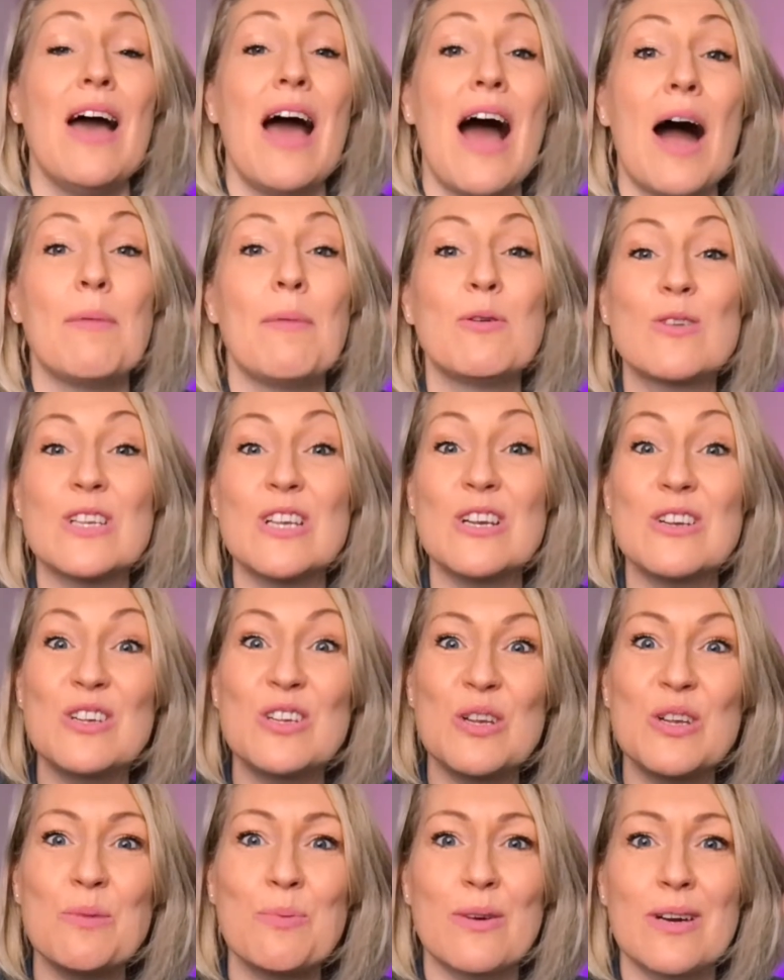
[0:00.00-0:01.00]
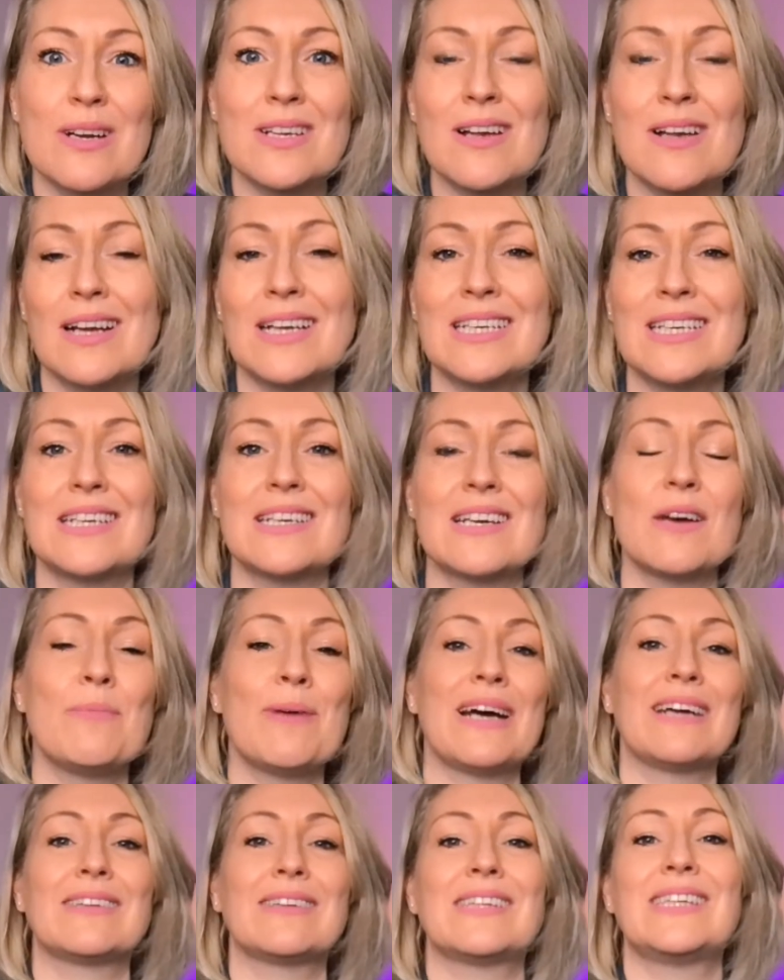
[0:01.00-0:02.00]
I'm also super excited
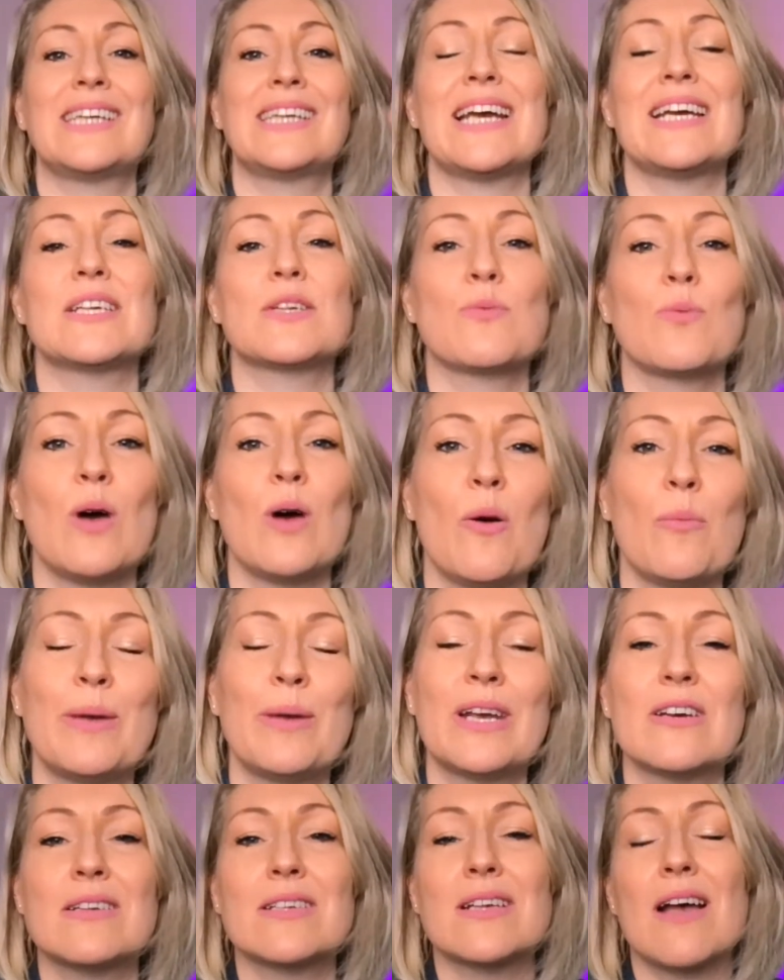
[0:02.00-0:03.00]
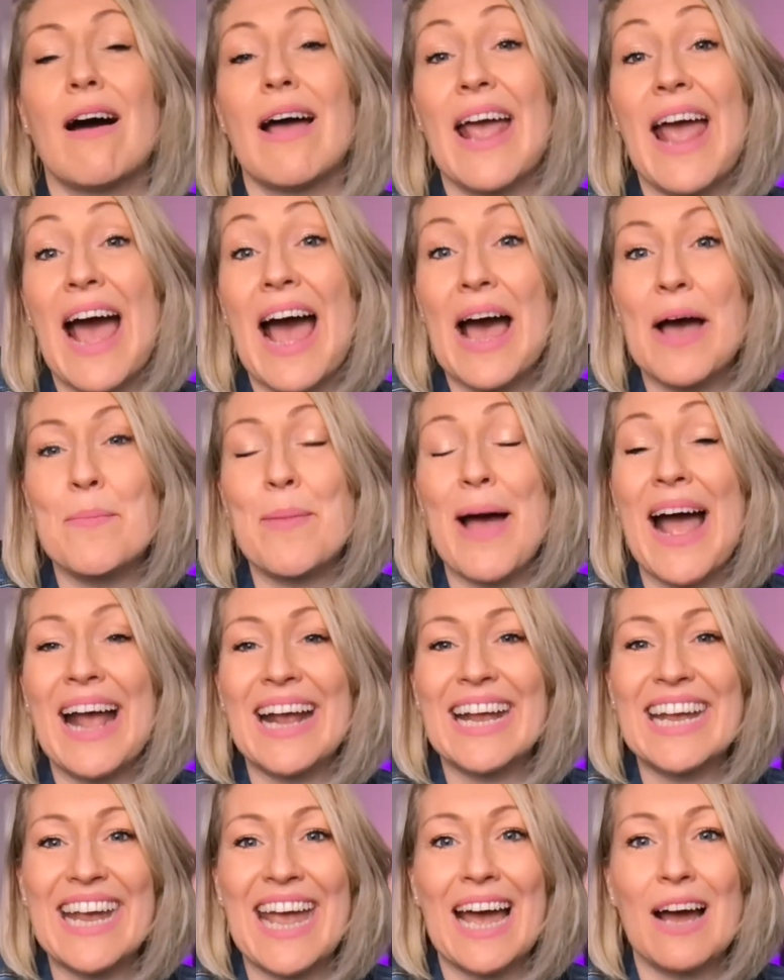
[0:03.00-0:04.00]
about today as well because I am
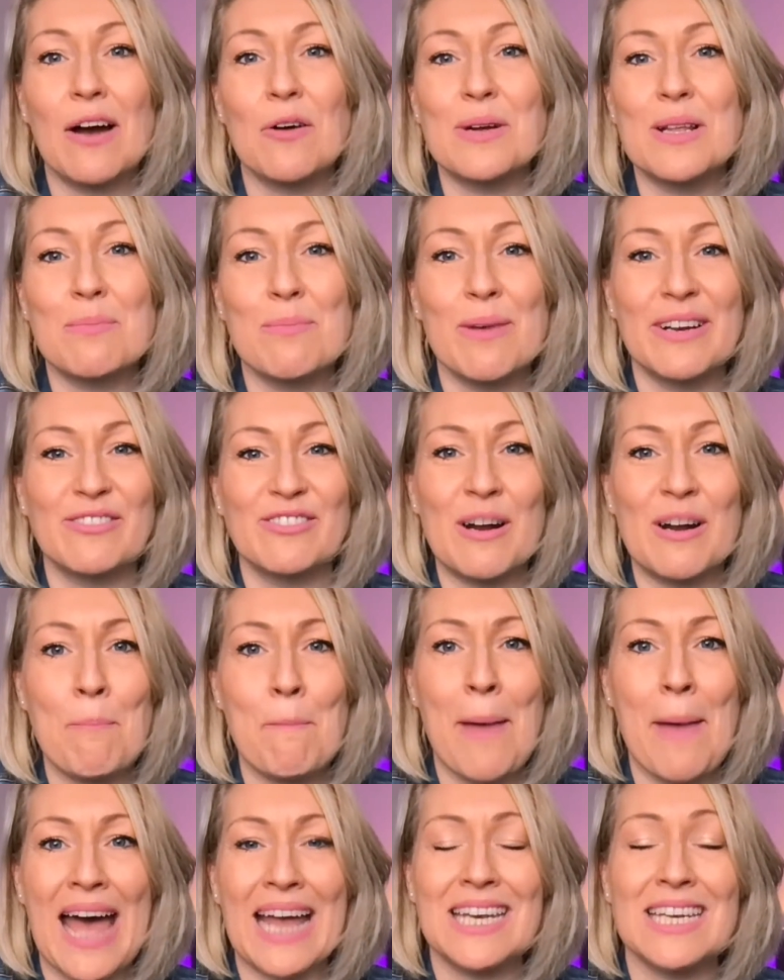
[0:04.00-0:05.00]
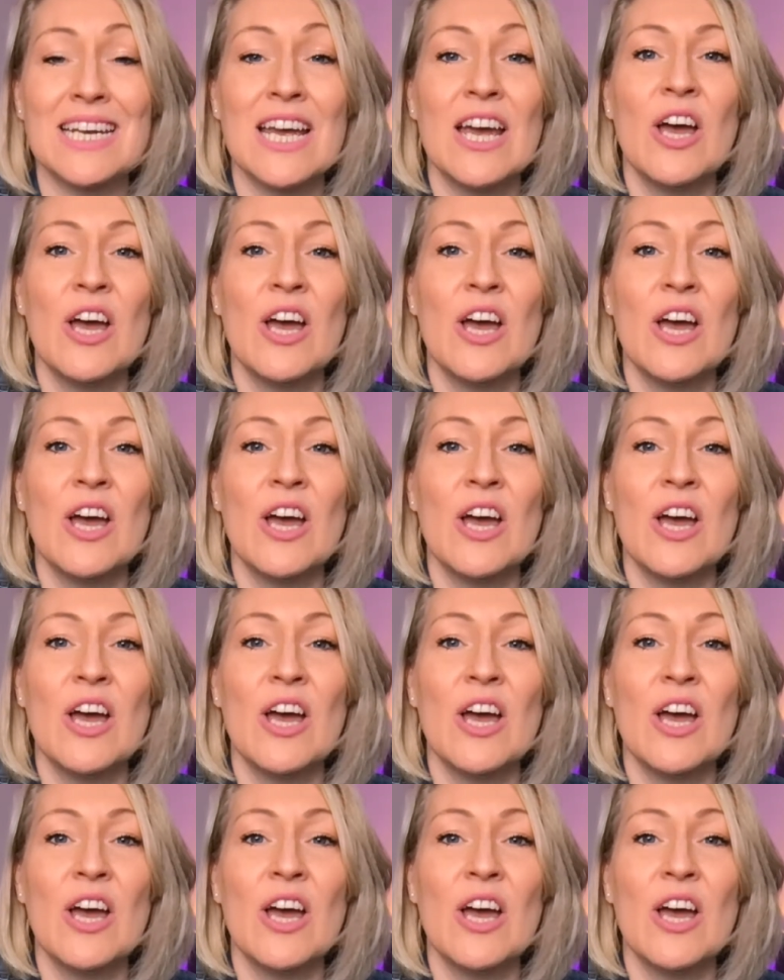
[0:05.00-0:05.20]
hanging out with my friend Matt,